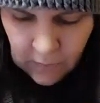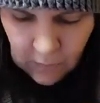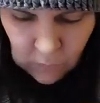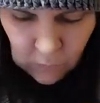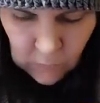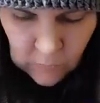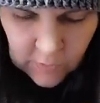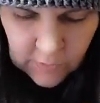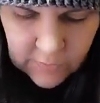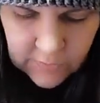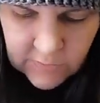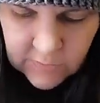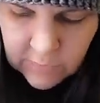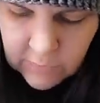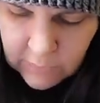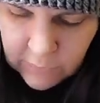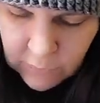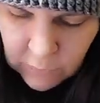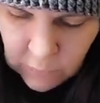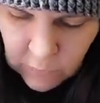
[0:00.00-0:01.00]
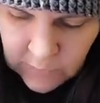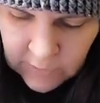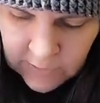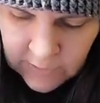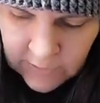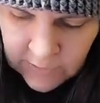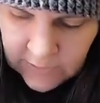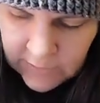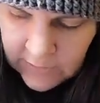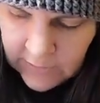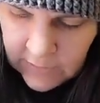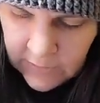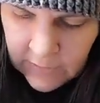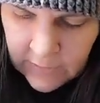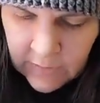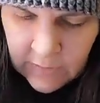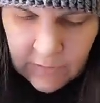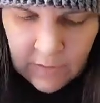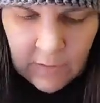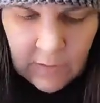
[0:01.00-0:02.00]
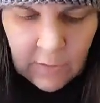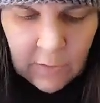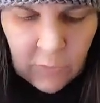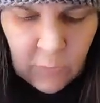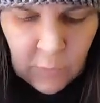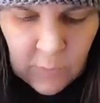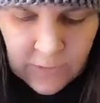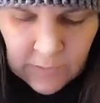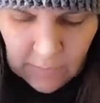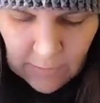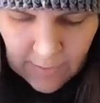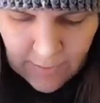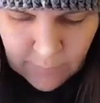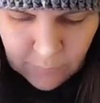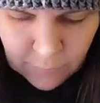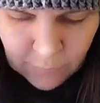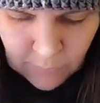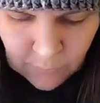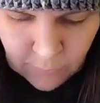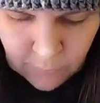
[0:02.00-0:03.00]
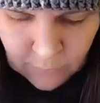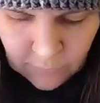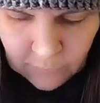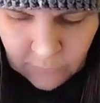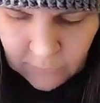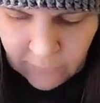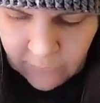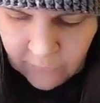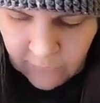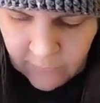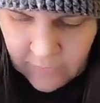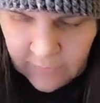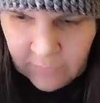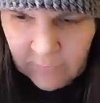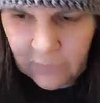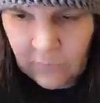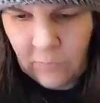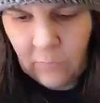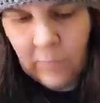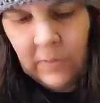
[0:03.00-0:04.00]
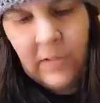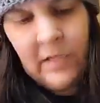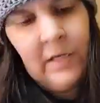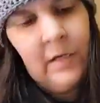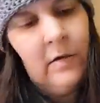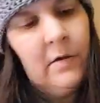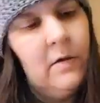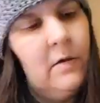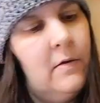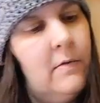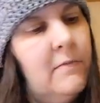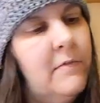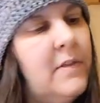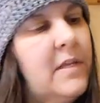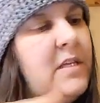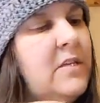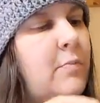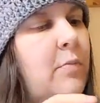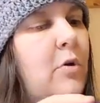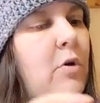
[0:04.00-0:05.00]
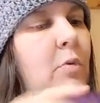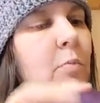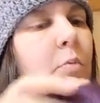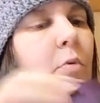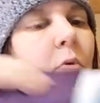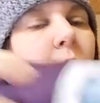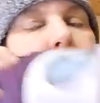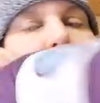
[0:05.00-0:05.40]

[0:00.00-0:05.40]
One, two, three, three light purples, and three of this purple.